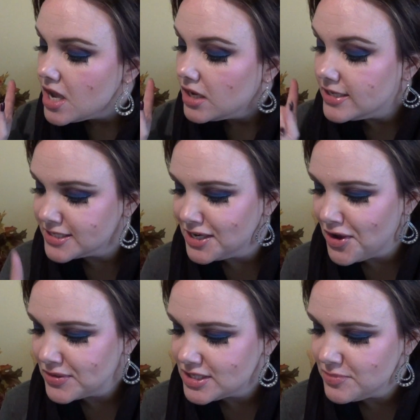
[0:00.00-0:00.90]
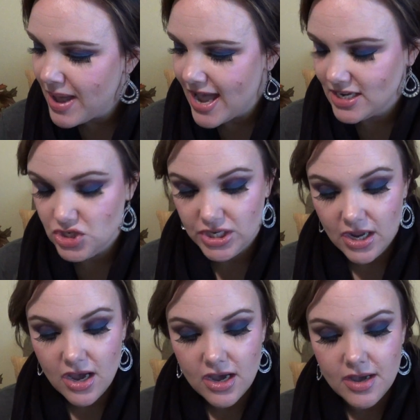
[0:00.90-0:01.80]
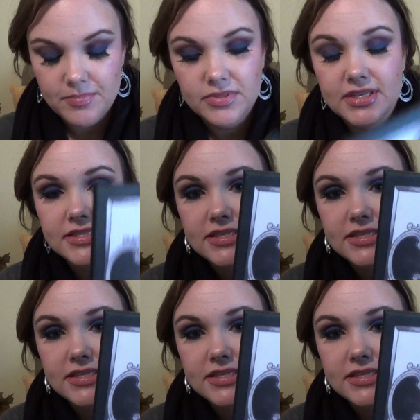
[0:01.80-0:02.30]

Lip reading: Let's get on to packaging. This